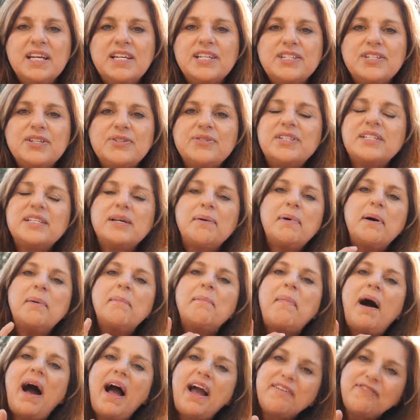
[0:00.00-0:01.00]
So some
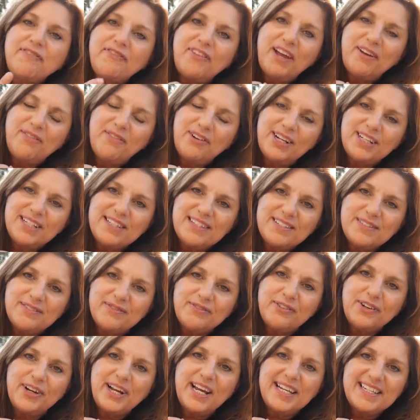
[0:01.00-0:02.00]
of my favorites
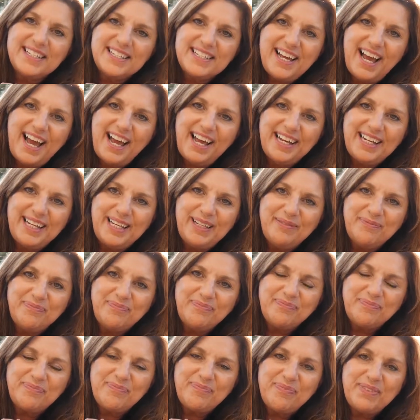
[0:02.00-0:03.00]
for anxiety.
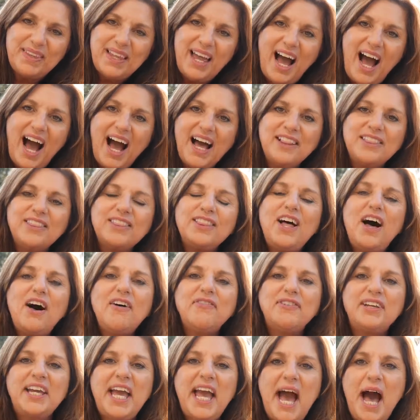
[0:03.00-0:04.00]
I
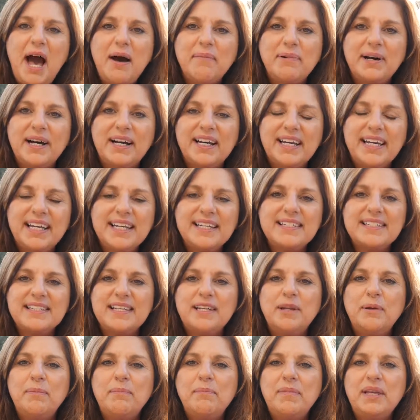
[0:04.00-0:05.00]
love GABA. It's
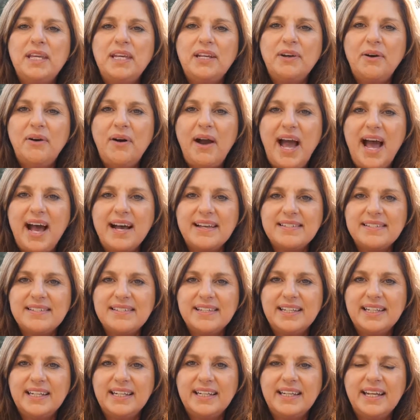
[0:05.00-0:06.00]
an amino
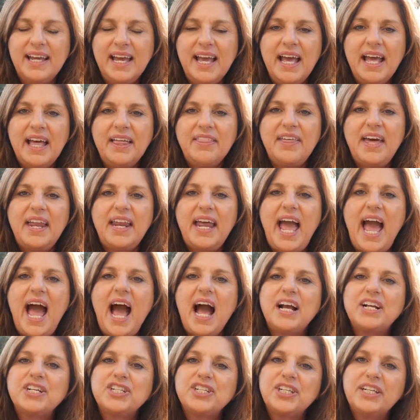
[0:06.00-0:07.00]
acid that
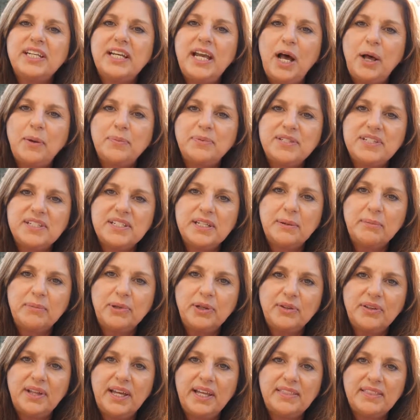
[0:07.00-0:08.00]
actually helps
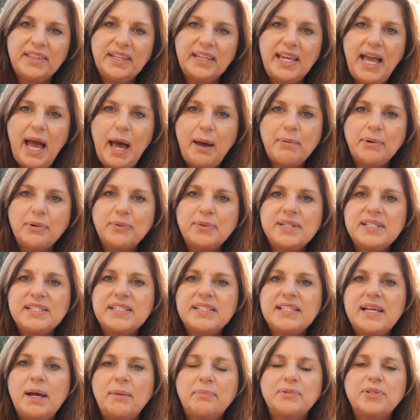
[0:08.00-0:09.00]
stimulate the GABA
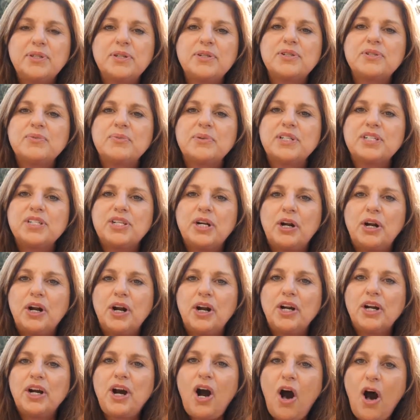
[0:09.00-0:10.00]
receptors, which are
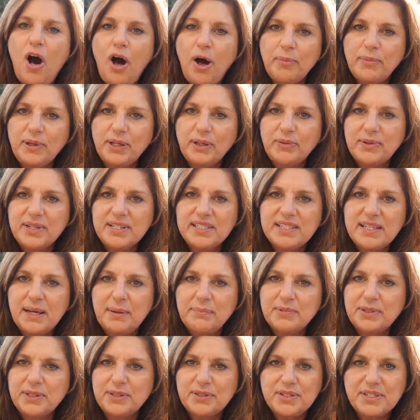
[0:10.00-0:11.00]
our calming
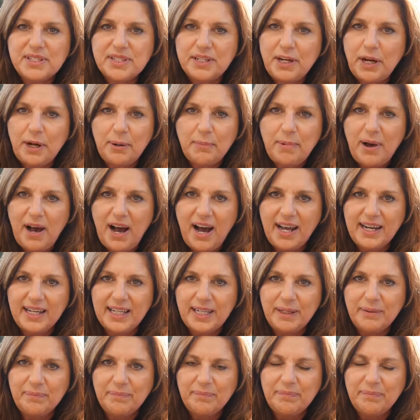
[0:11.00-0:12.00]
receptors in our body.